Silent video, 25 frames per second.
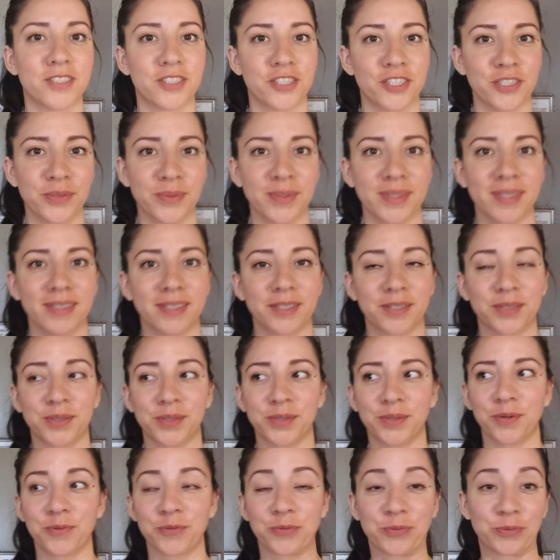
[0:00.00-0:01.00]
do a
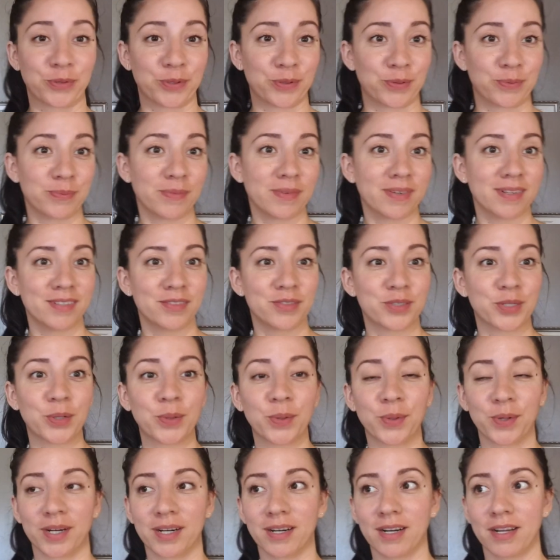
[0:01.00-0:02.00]
little room
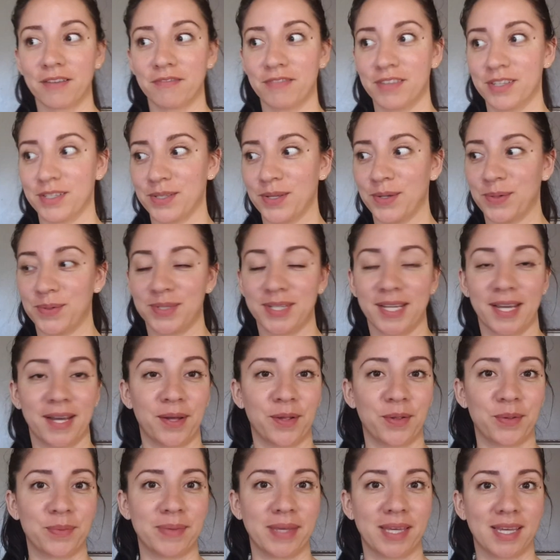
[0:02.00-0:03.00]
tour of this
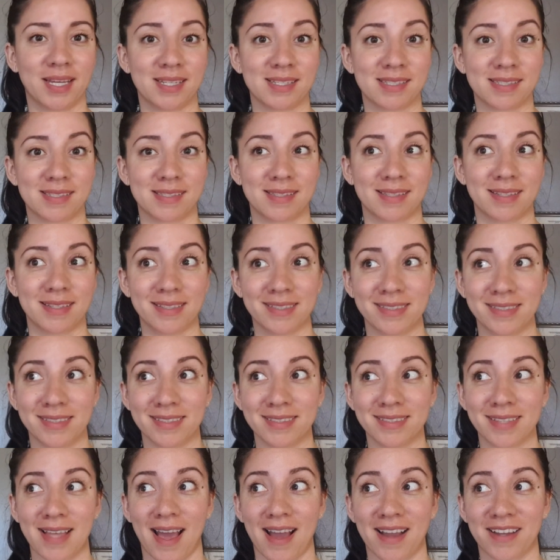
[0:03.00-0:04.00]
hotel because this
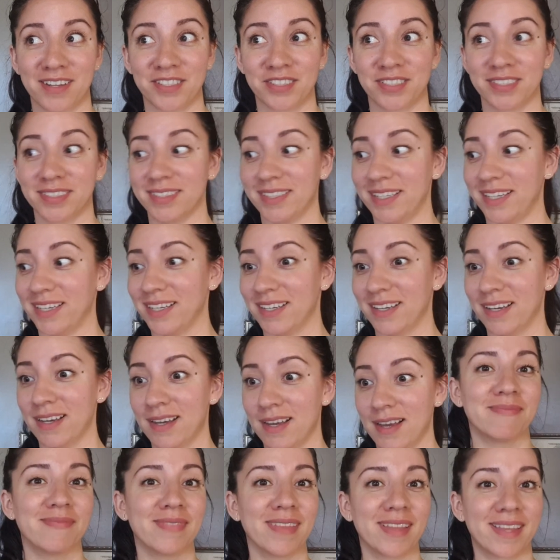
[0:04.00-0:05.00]
is actually
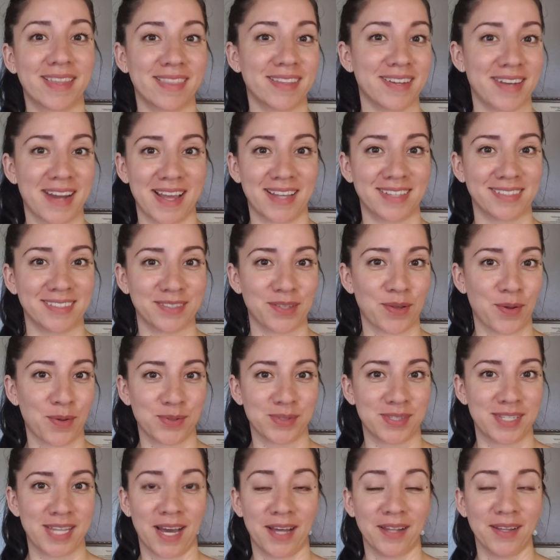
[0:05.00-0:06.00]
like the nicest
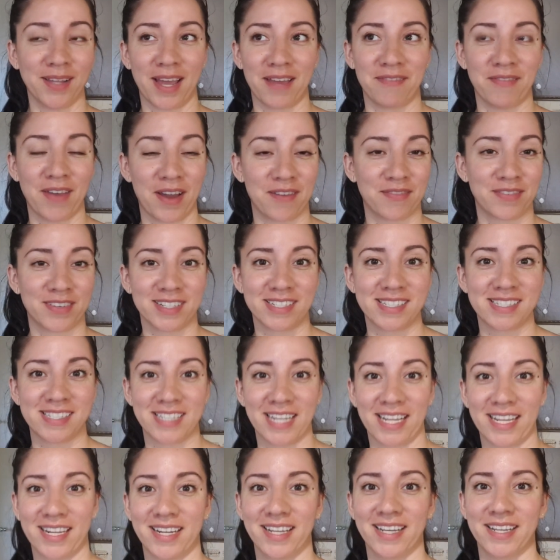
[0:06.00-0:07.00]
hotel I've ever
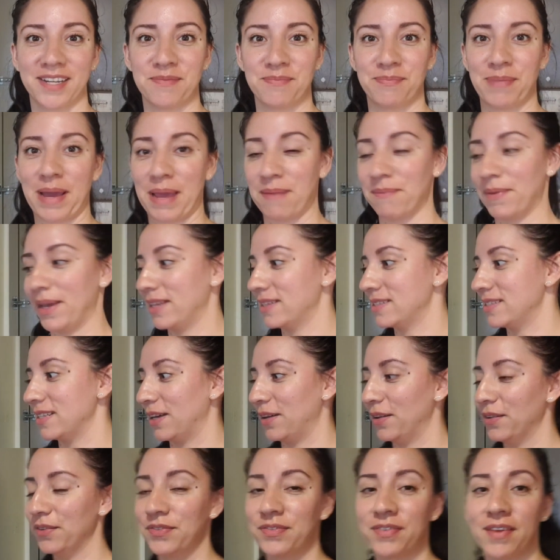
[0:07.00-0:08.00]
stayed in by
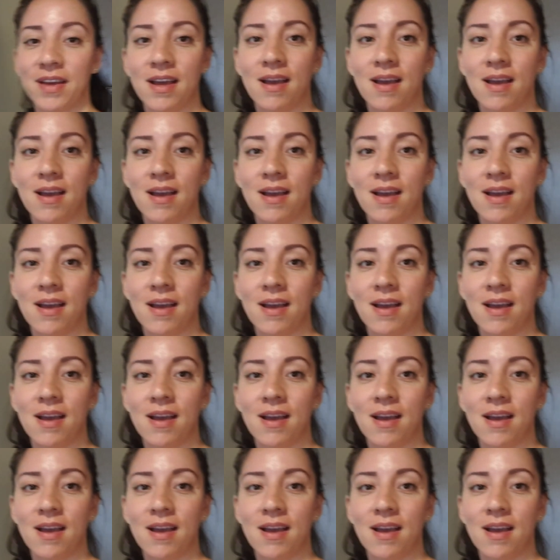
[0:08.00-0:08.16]
myself.